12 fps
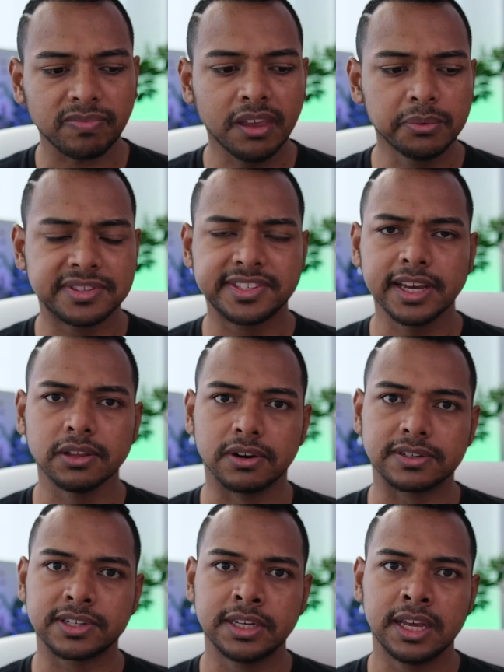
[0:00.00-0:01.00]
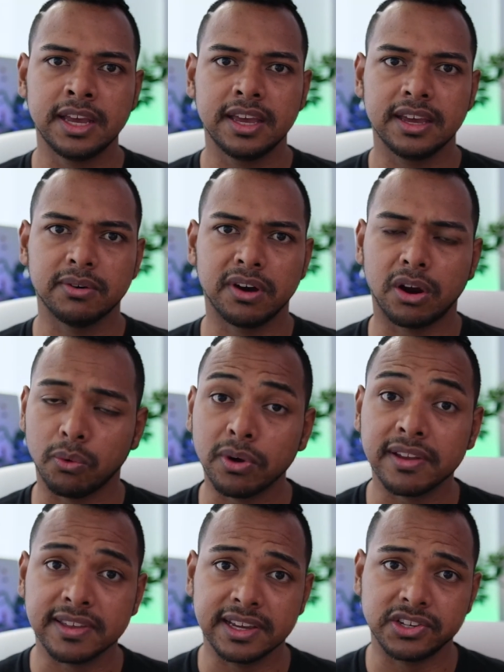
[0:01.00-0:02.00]
with sellers. Or
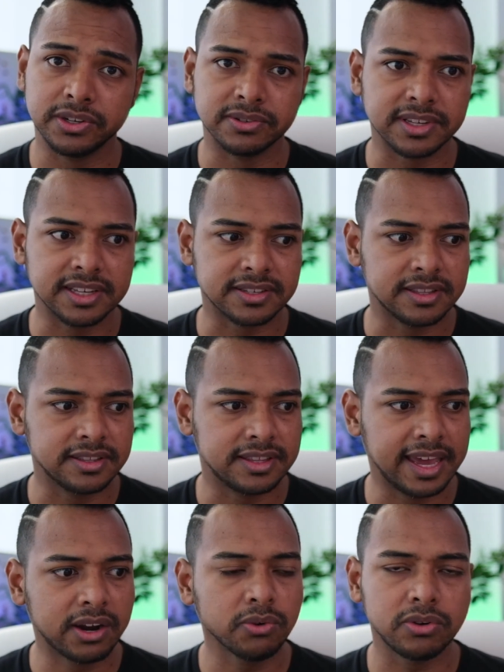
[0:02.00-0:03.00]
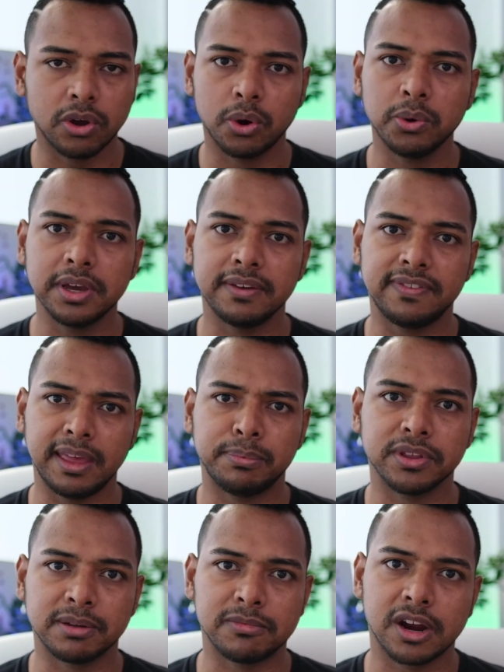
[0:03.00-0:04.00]
one of the issues is they don't know if they
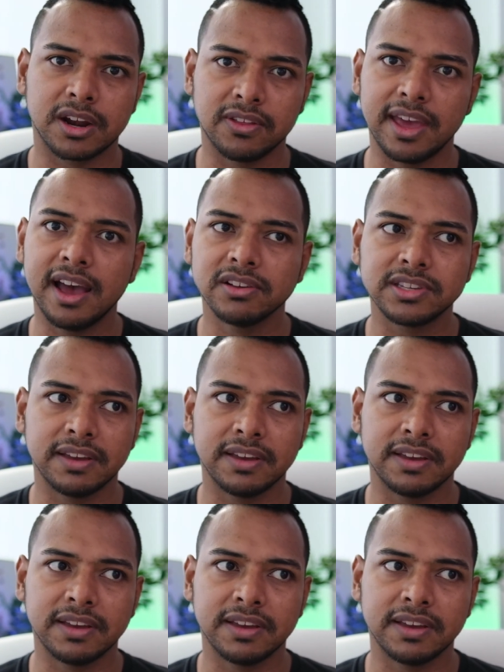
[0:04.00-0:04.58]
put their market on the house,